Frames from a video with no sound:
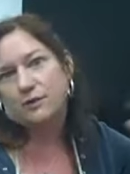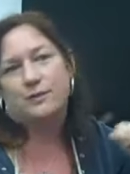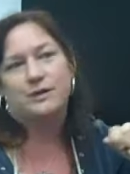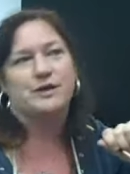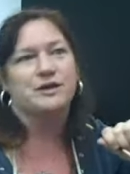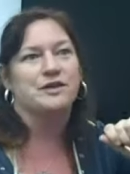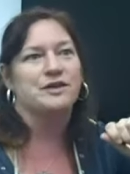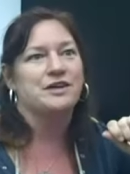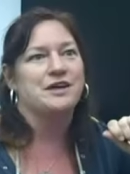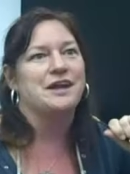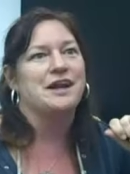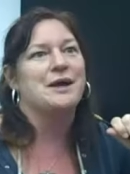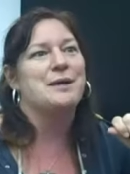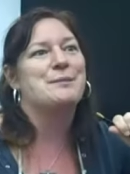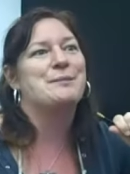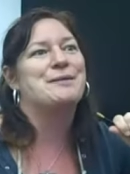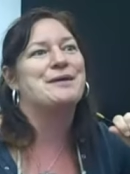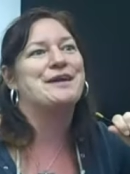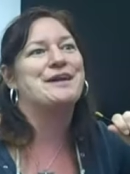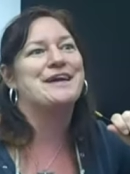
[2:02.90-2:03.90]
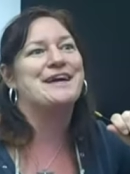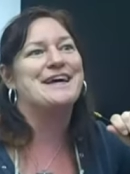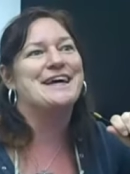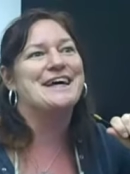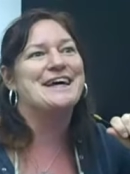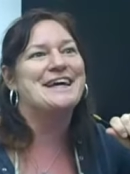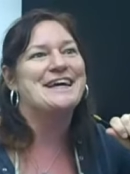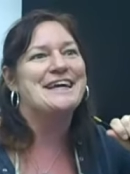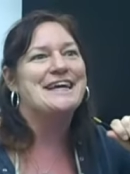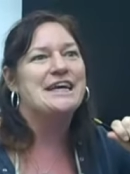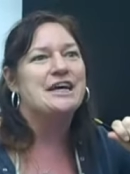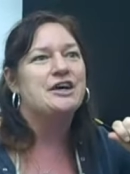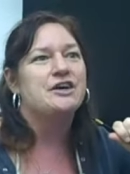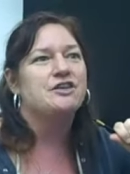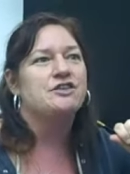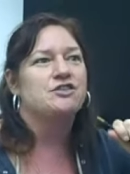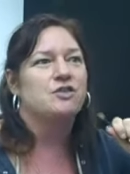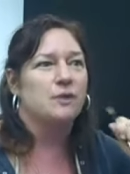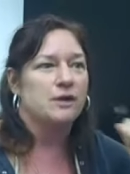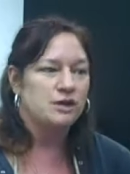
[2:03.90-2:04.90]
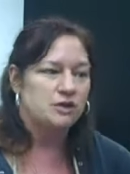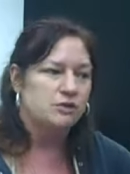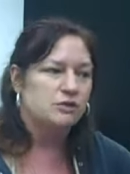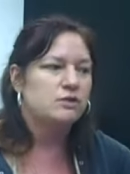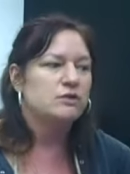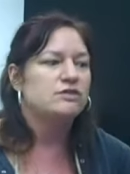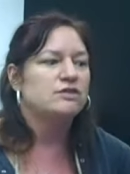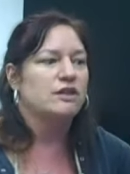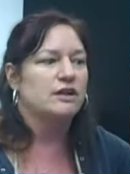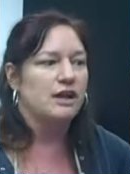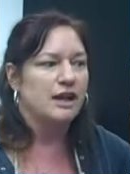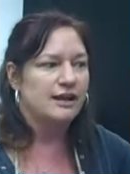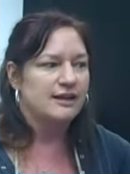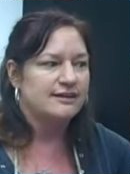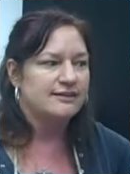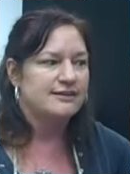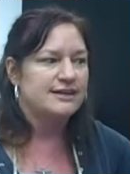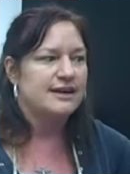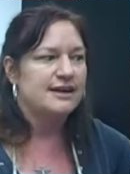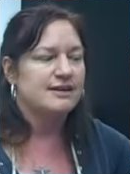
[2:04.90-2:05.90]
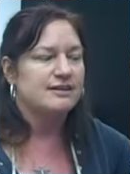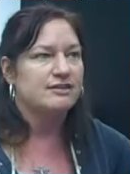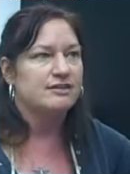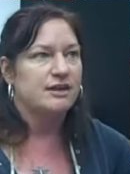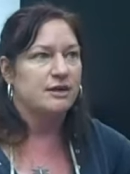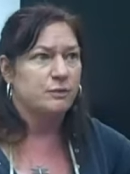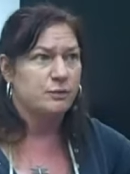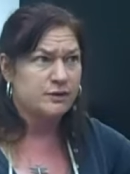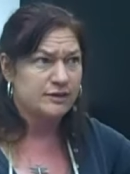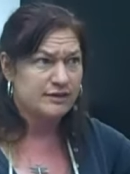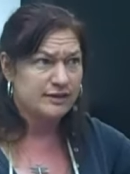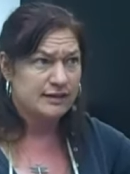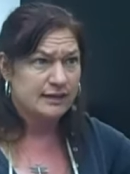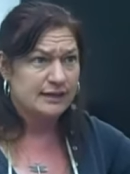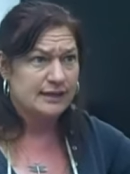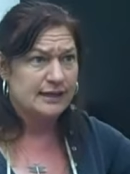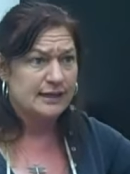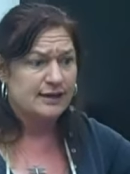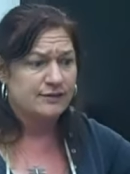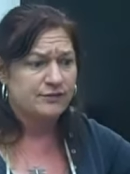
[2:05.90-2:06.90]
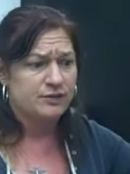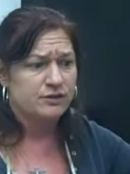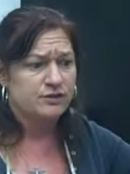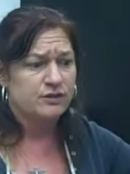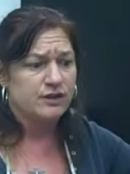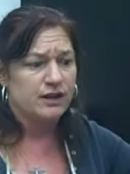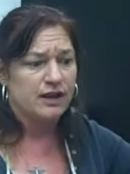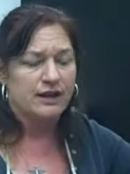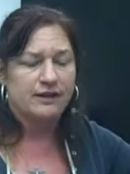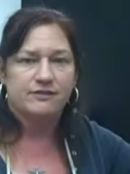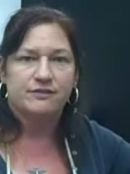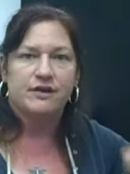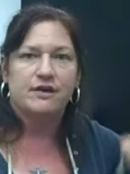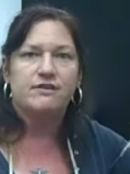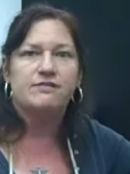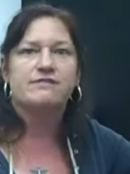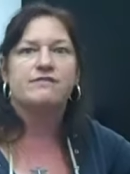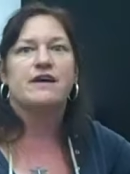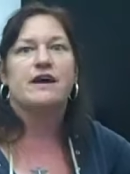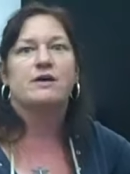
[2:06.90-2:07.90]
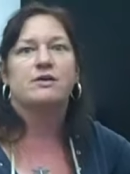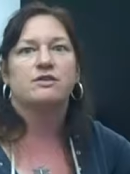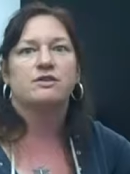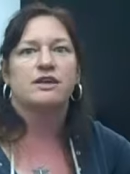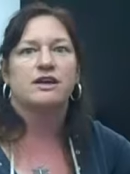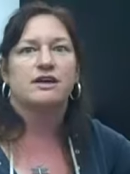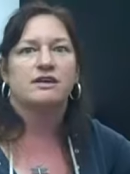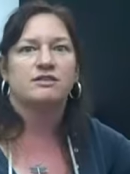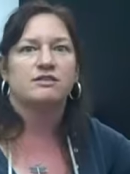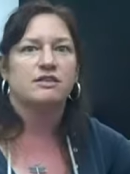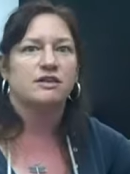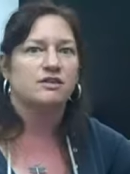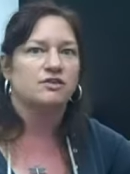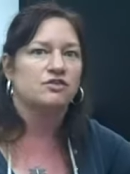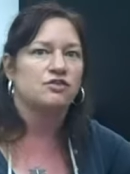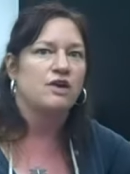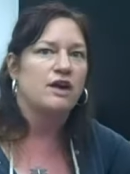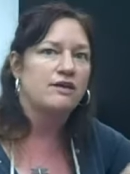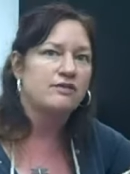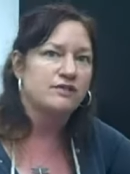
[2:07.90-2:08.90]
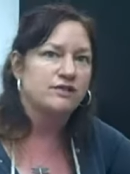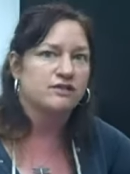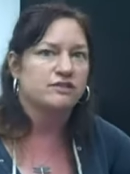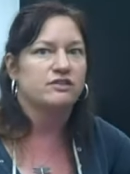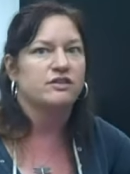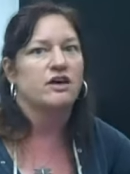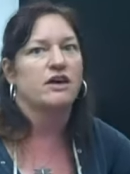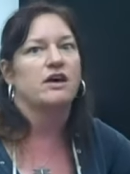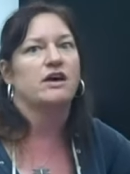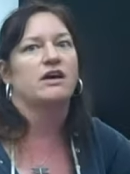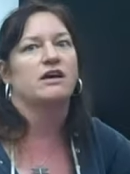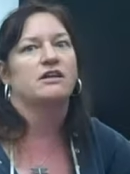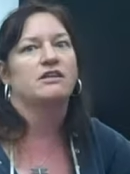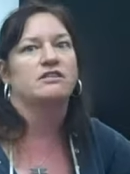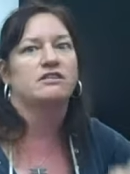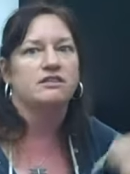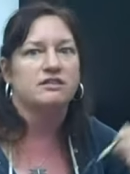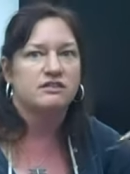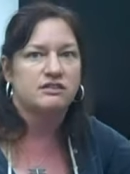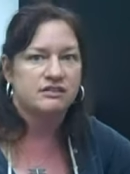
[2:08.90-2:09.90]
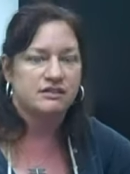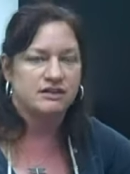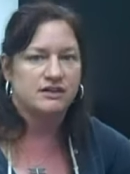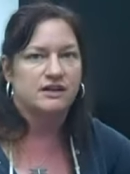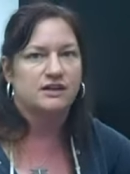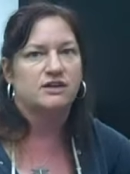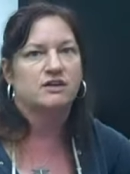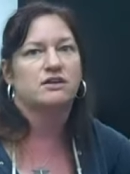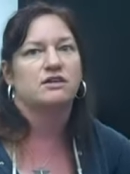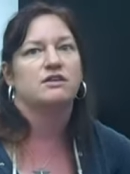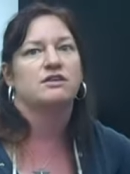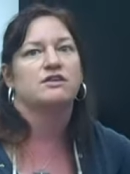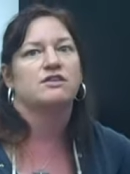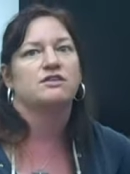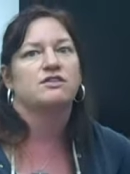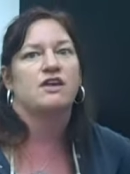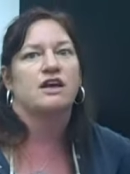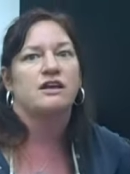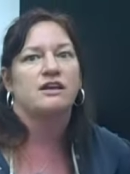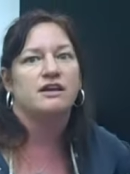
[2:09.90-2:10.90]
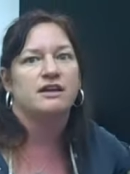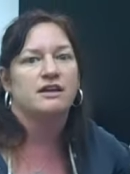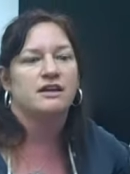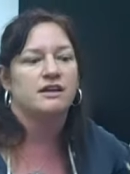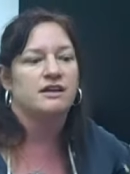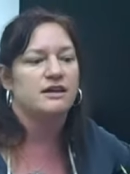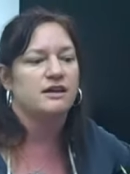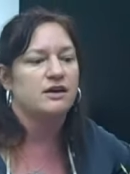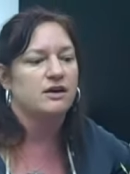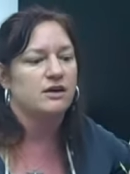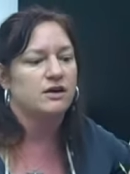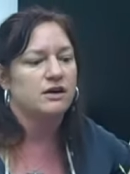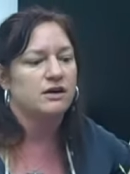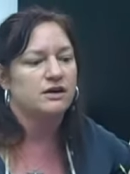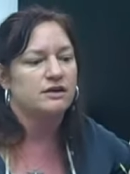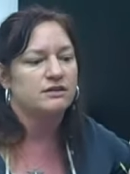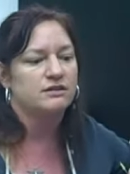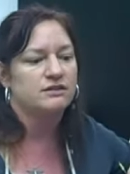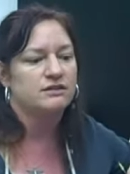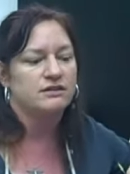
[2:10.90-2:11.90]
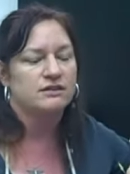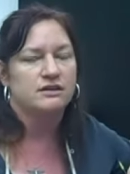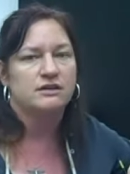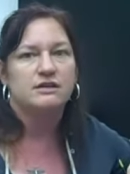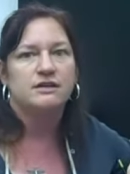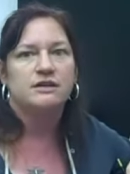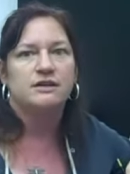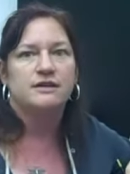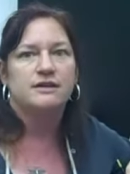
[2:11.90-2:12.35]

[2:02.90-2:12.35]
if you know what you're looking at. But uh, so I do use a lot of text, and recently I've used a lot of uh, found text, like traffic signs and stickers, identity cards.